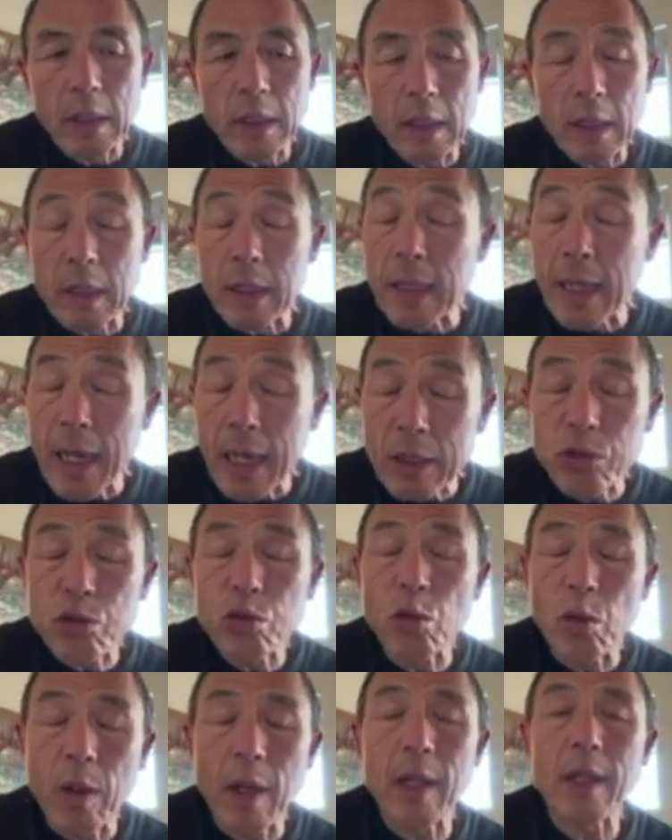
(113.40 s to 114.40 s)
in
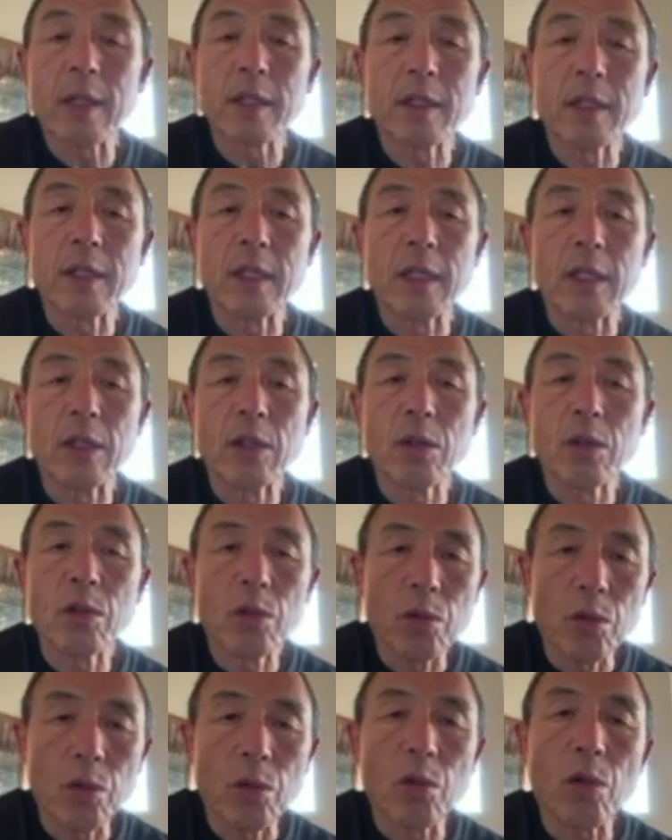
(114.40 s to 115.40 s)
actuality,
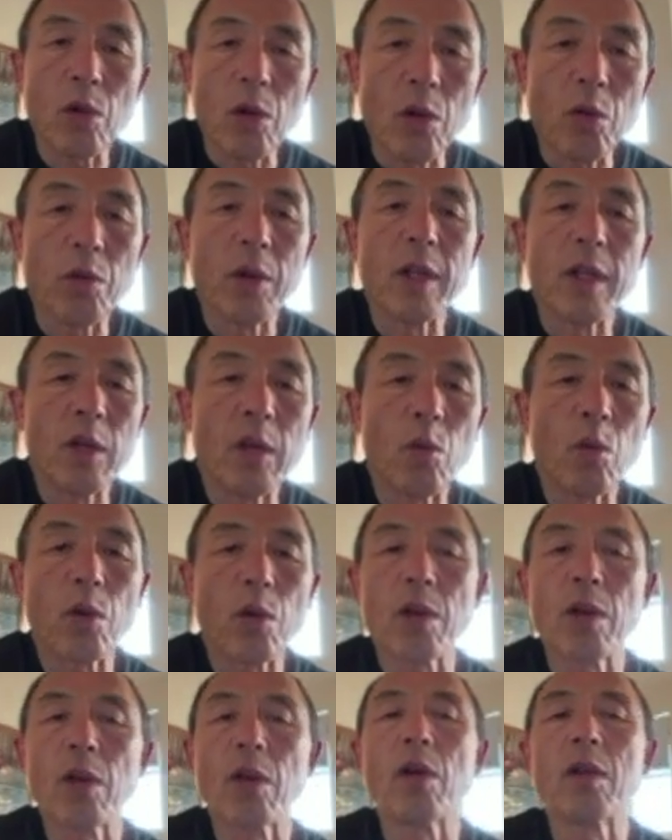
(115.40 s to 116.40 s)
you're already
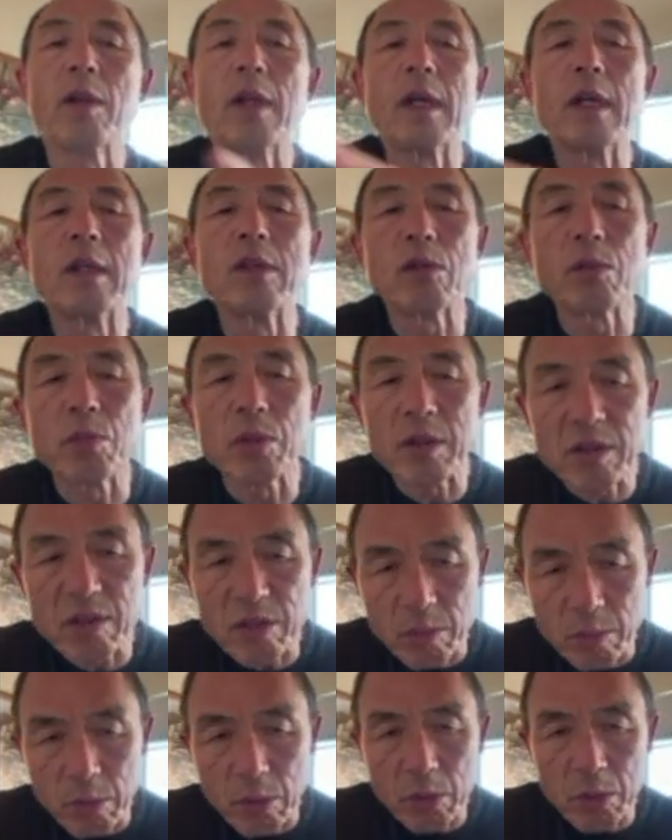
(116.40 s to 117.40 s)
working on other
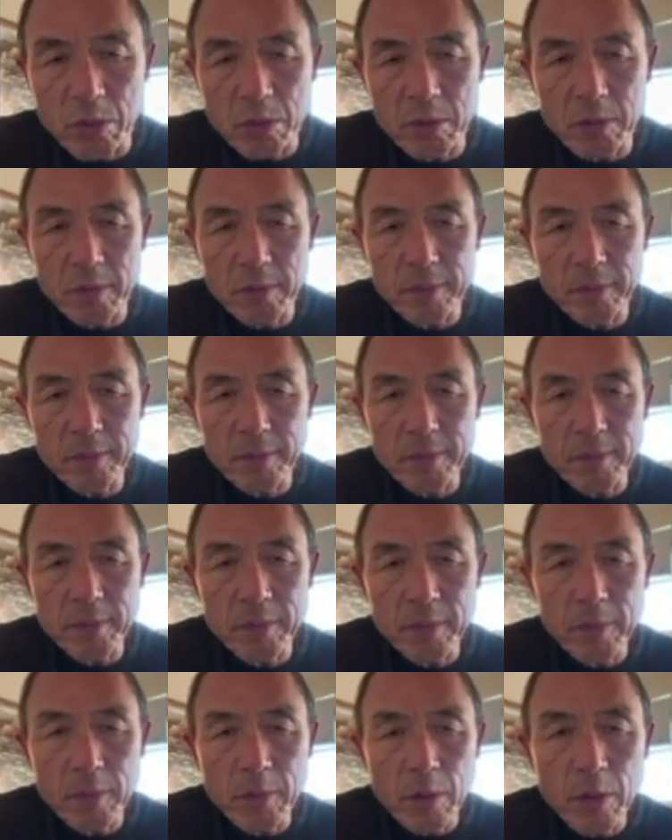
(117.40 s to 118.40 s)
principles.
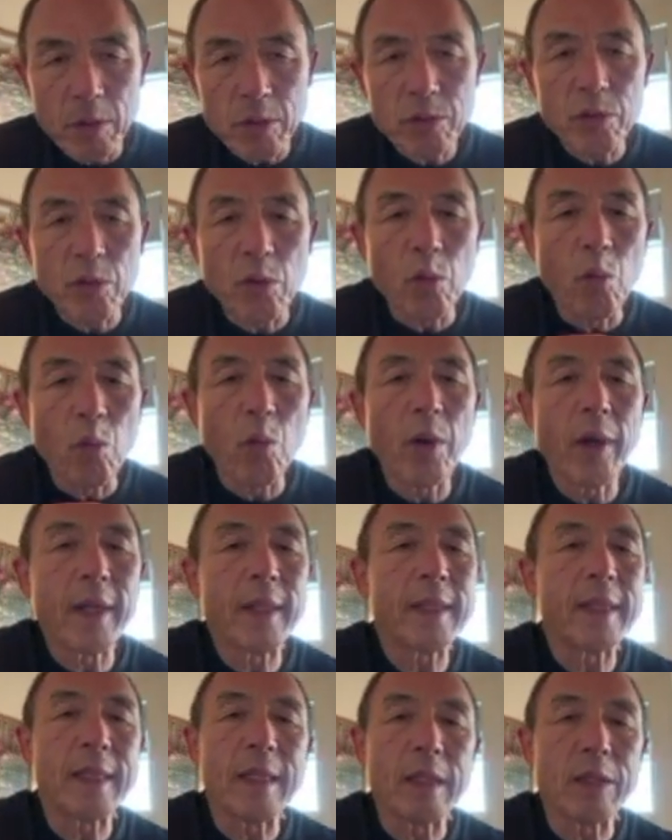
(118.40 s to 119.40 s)
So
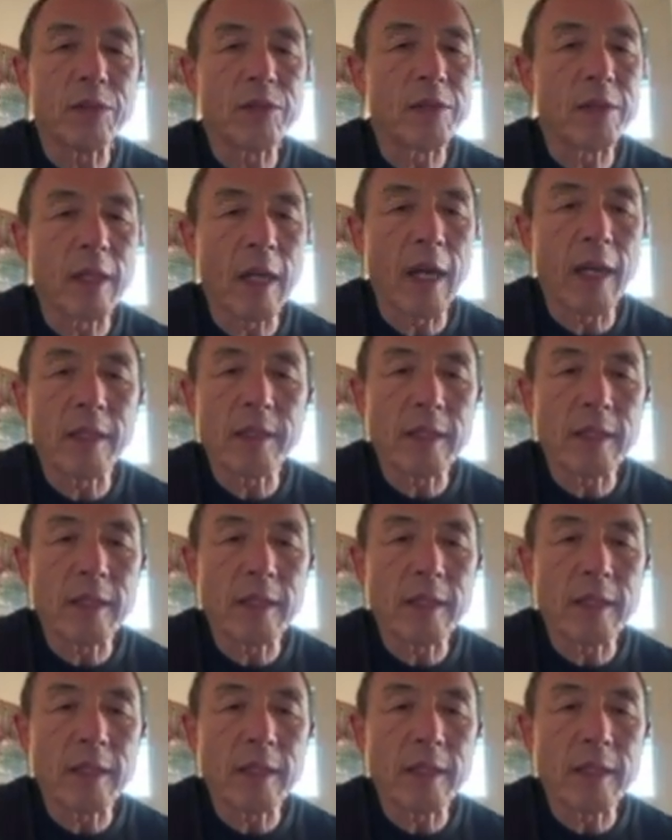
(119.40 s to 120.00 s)
one is not